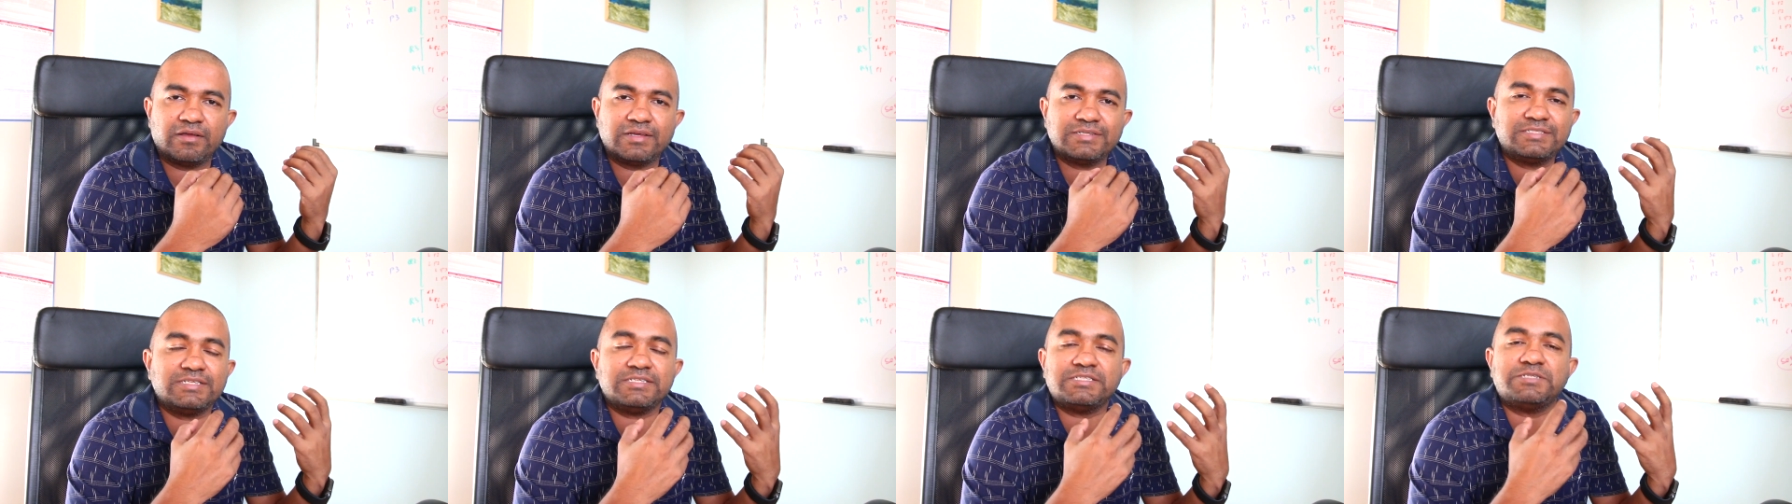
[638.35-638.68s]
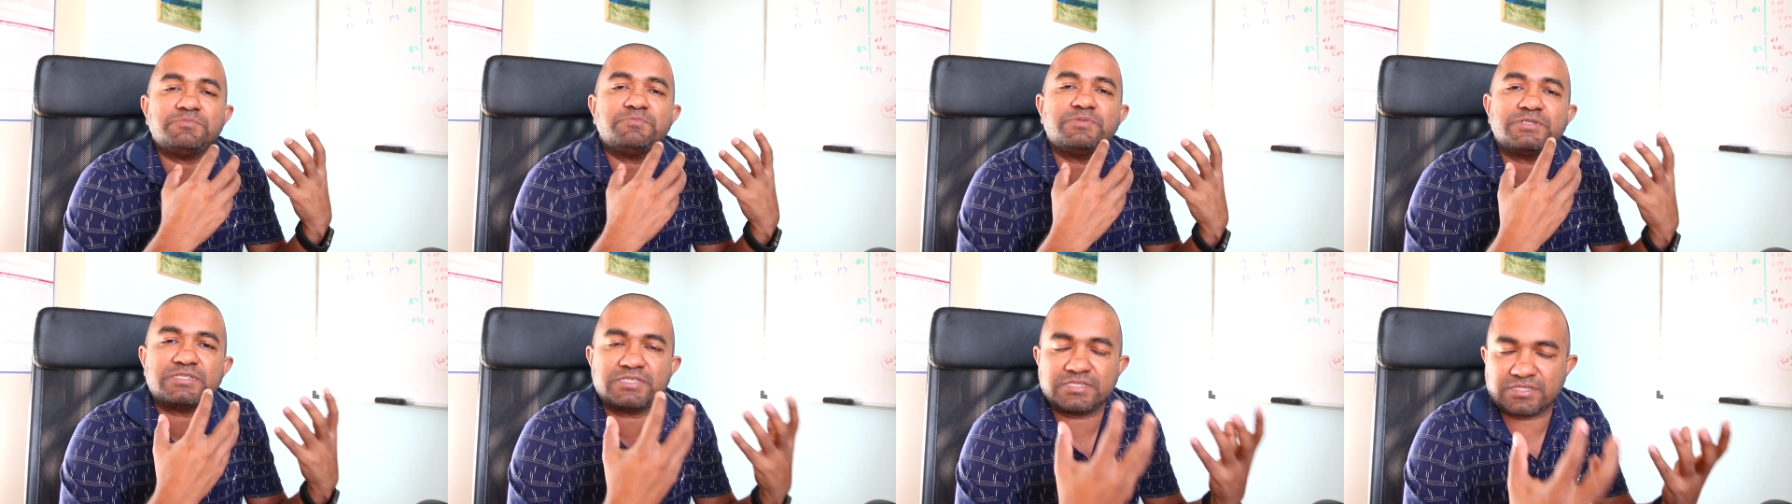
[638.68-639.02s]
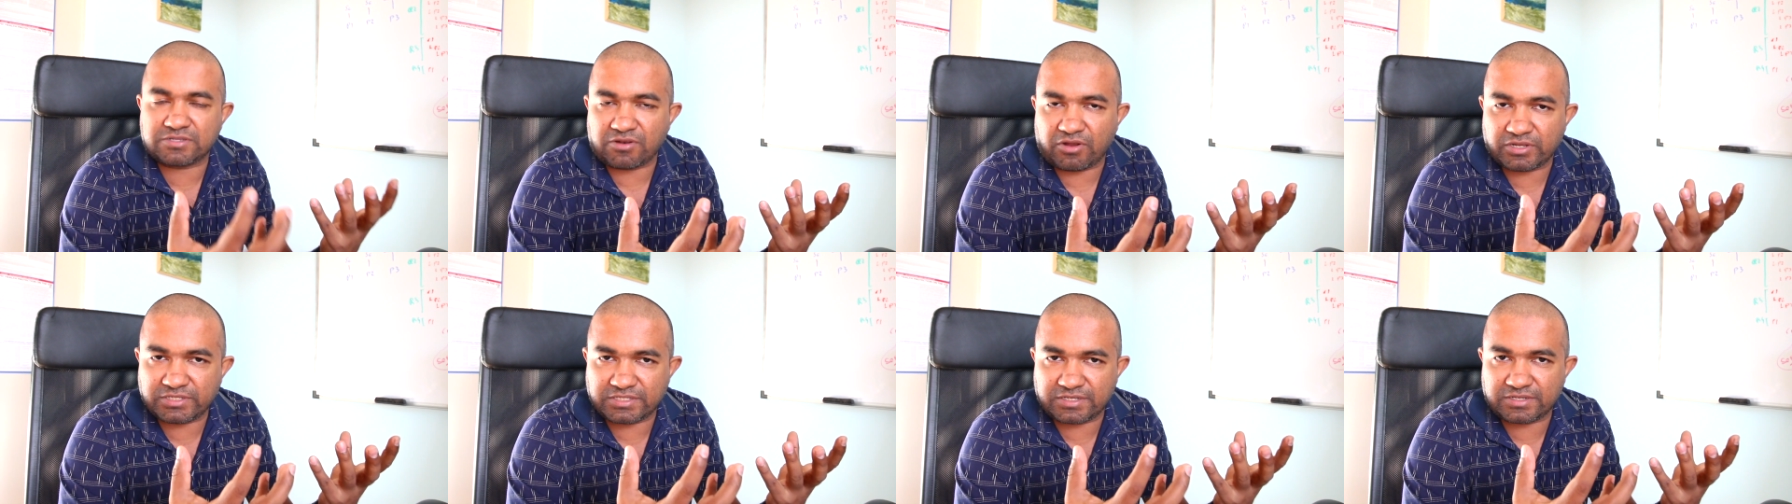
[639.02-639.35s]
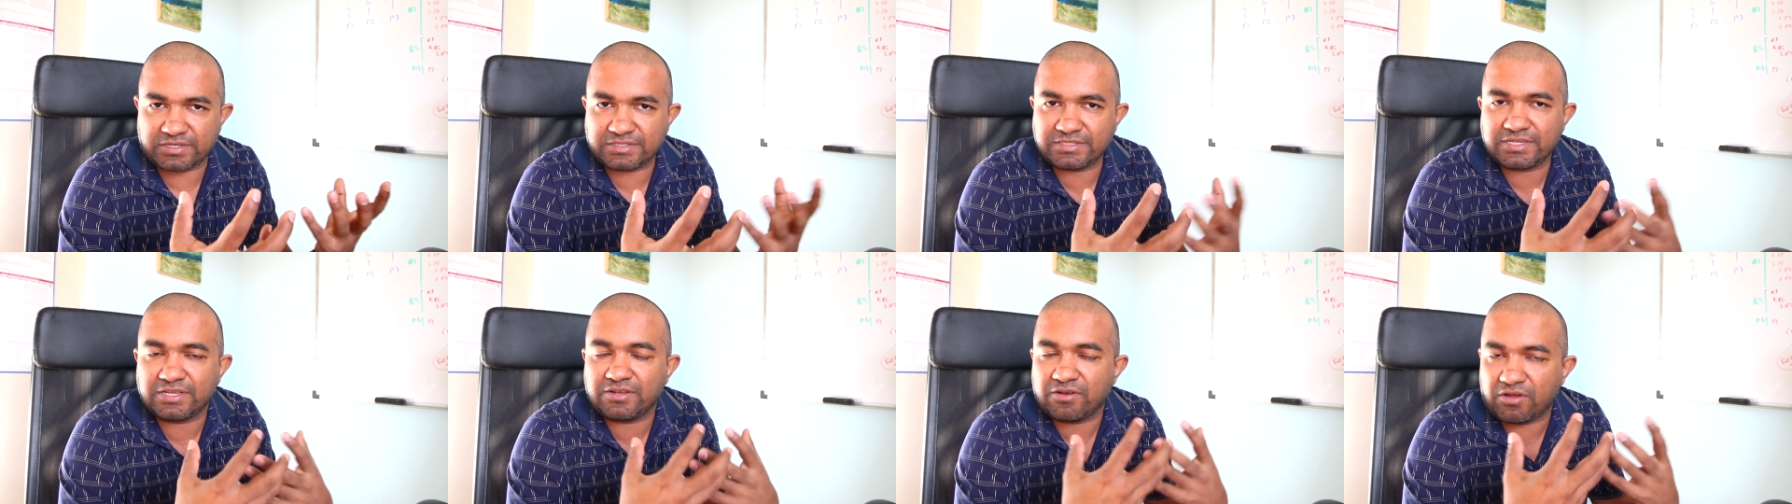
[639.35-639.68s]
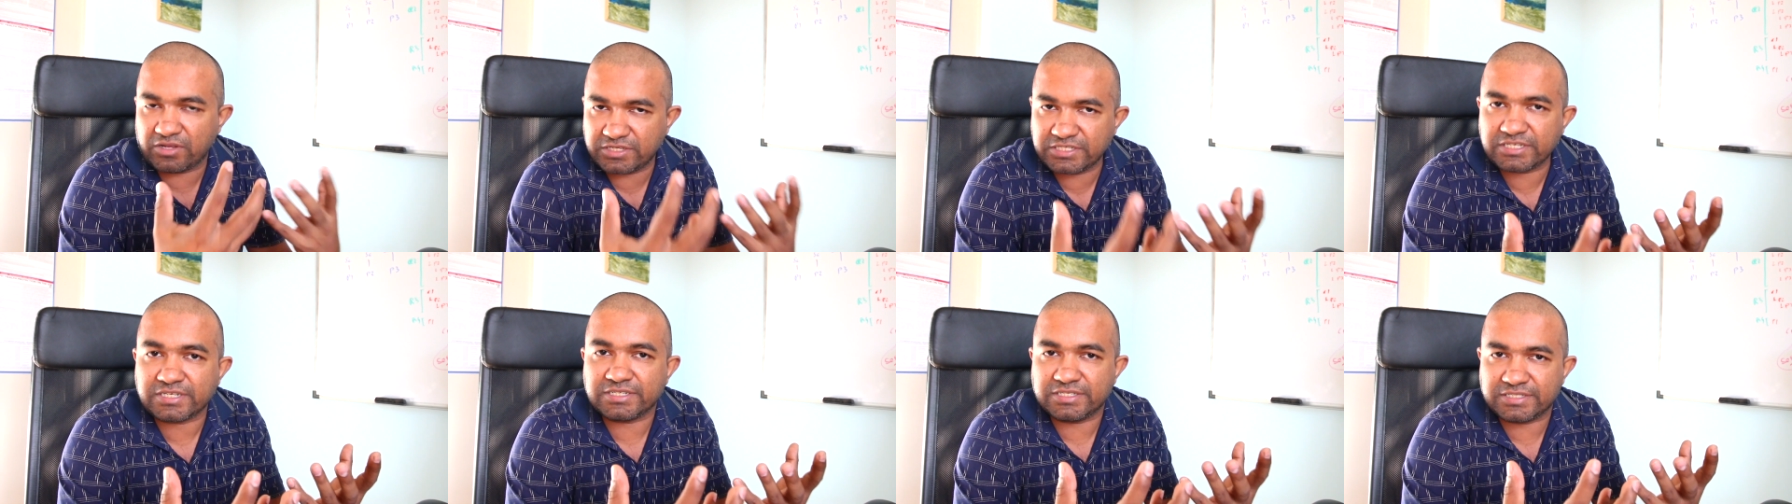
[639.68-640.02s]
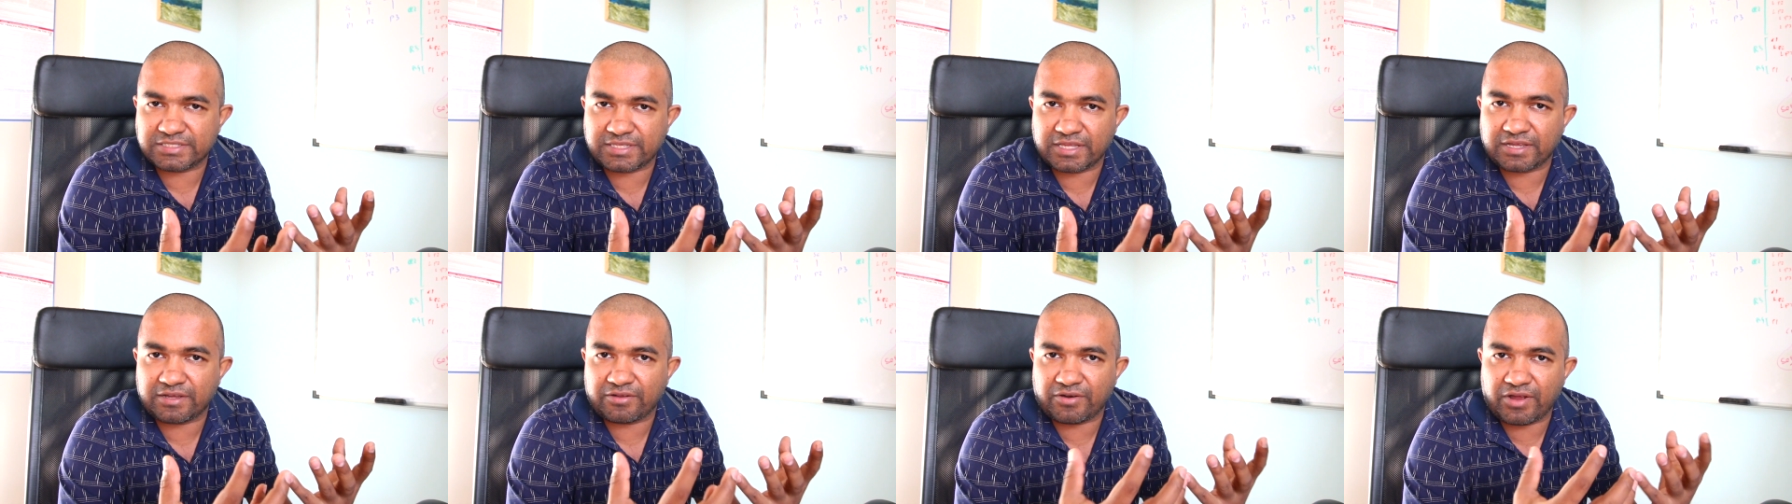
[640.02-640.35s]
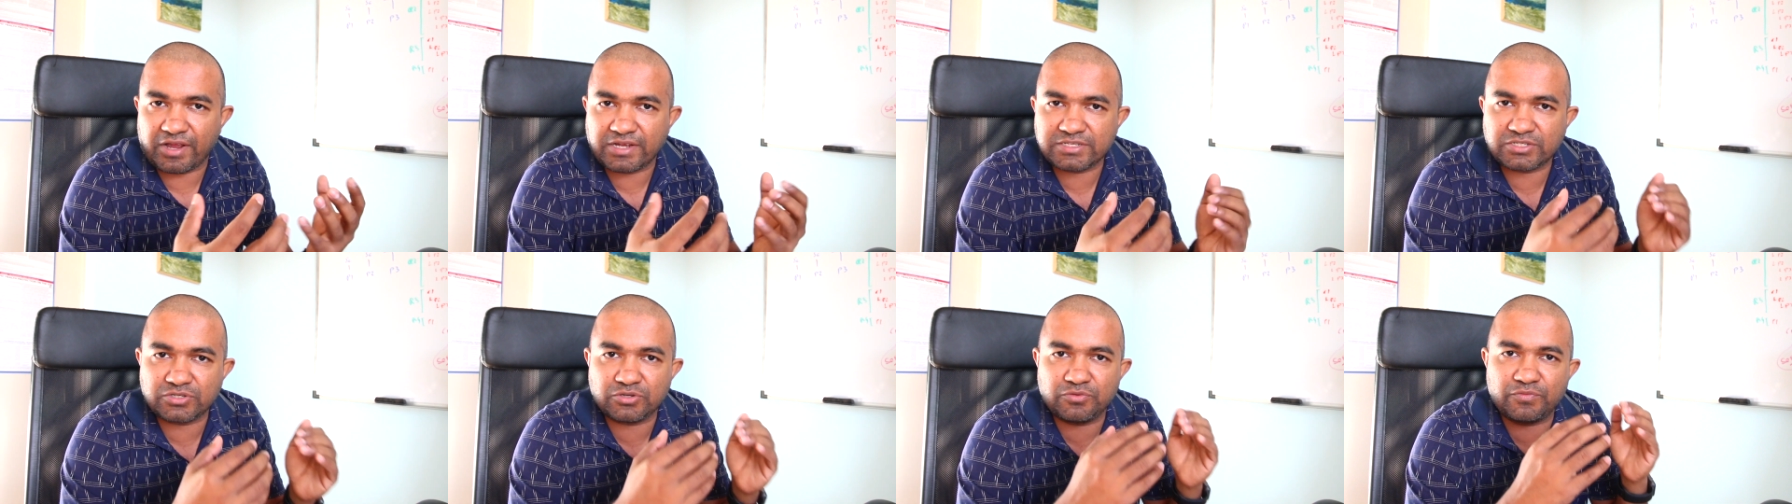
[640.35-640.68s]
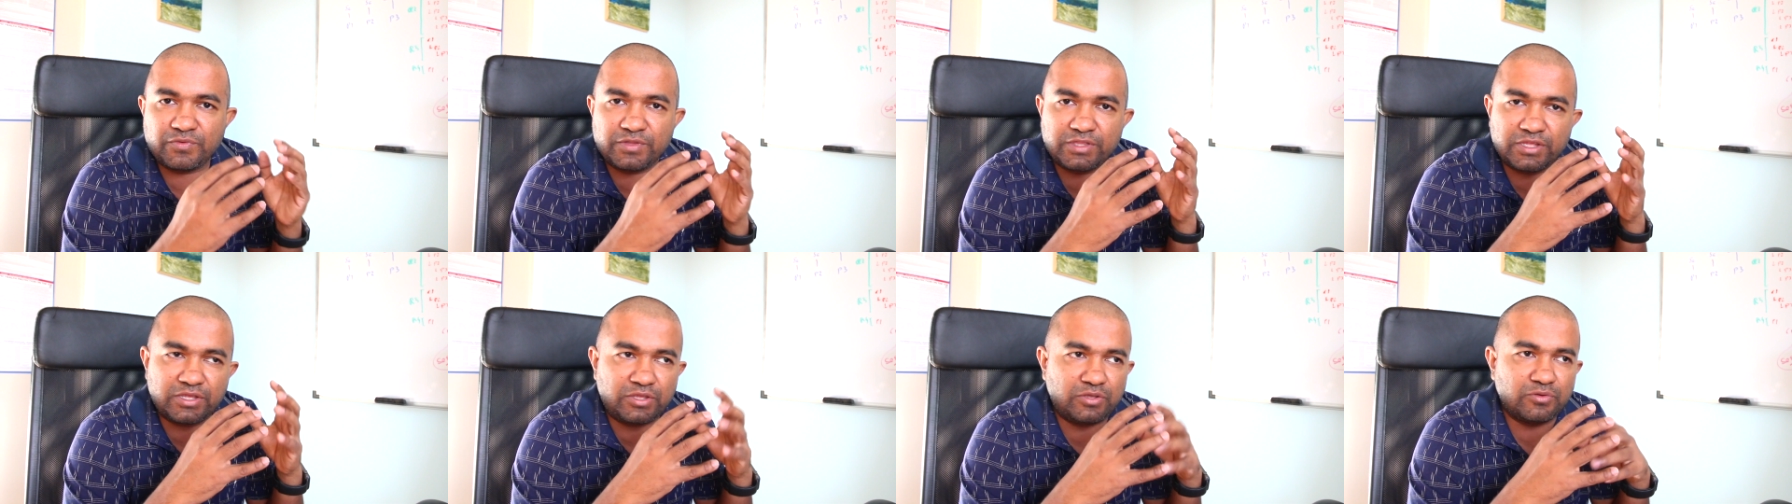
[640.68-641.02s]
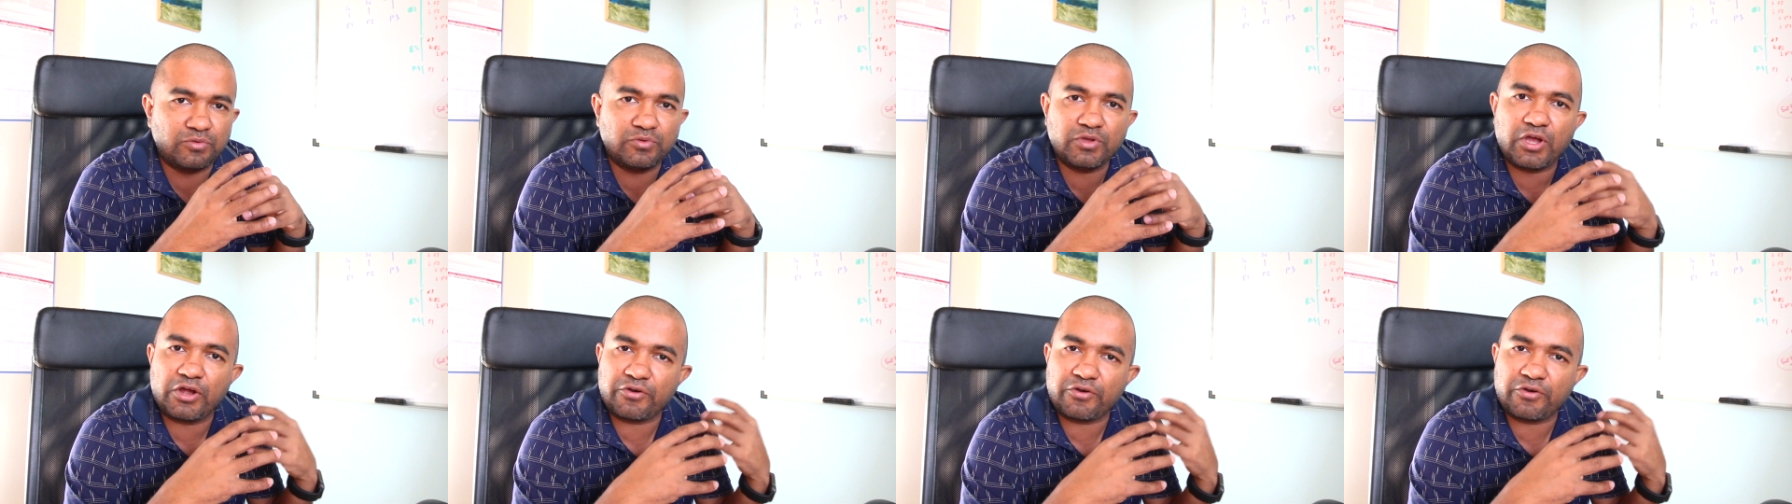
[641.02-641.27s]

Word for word: it's a business logic it's a logical thing right so whether you